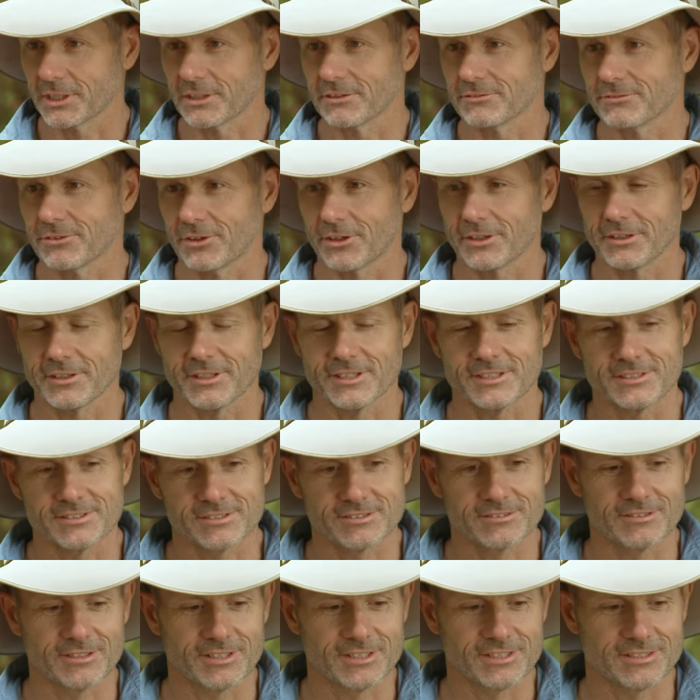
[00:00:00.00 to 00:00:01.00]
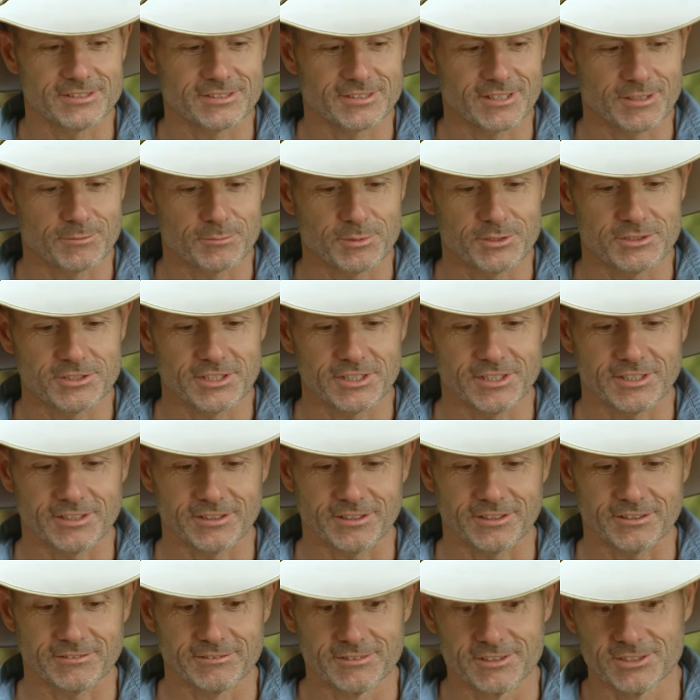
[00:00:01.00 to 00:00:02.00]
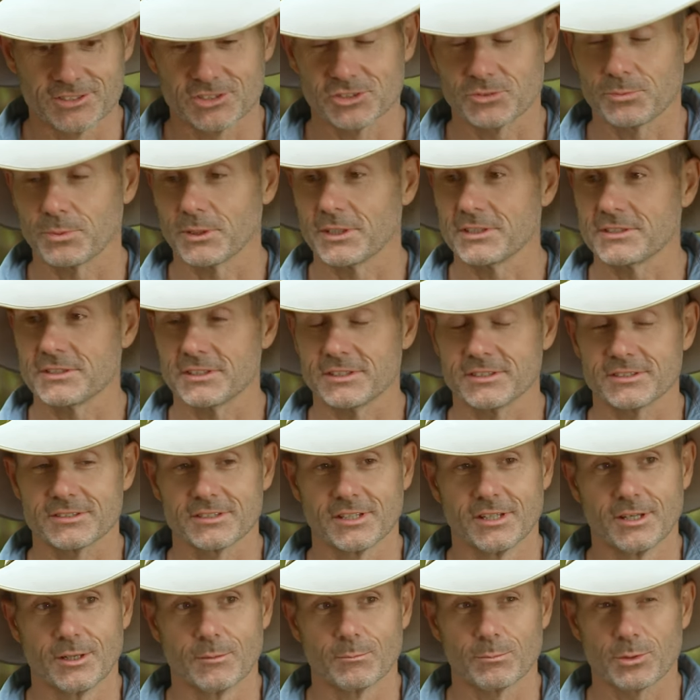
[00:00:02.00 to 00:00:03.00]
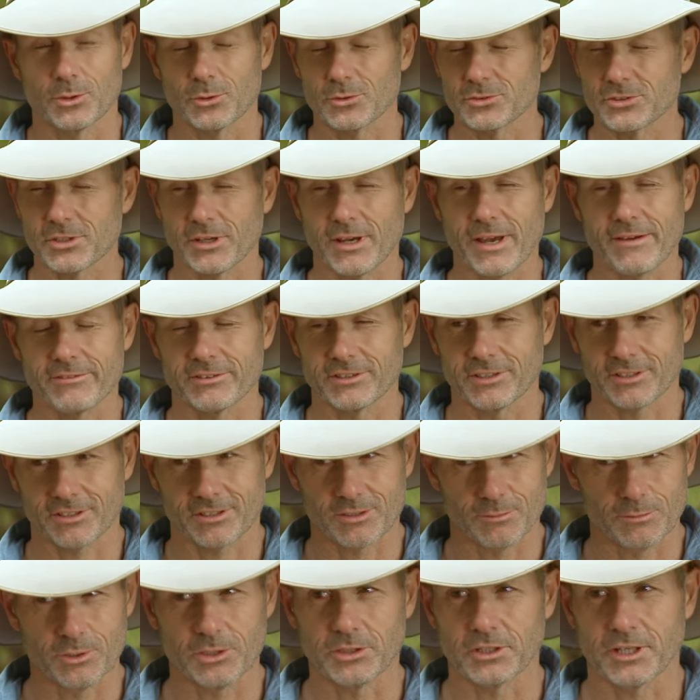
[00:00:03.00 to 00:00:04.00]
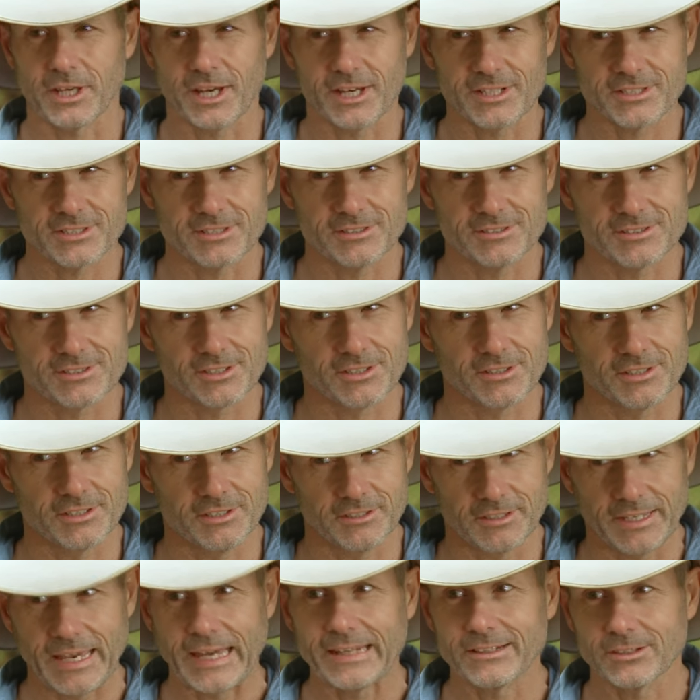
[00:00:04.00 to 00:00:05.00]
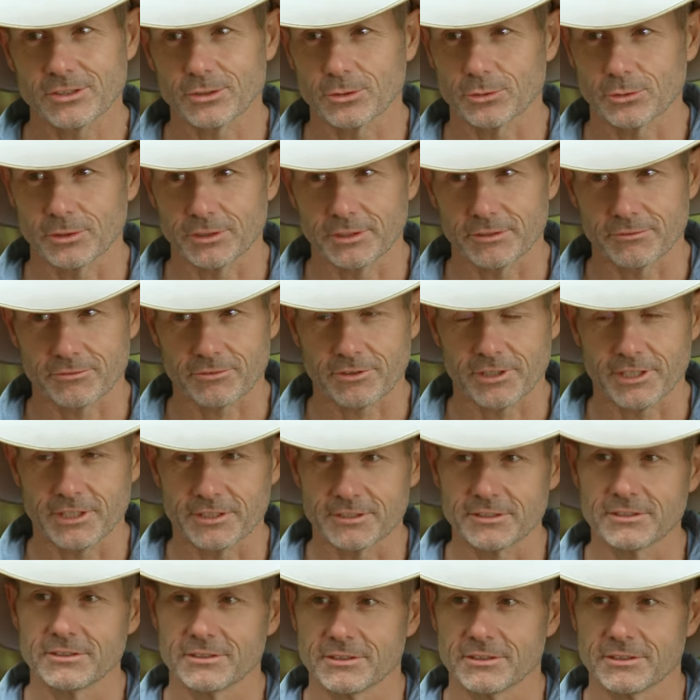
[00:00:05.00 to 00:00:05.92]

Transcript: you're going to find these particular species, but also having the communication so that you can call in a friend.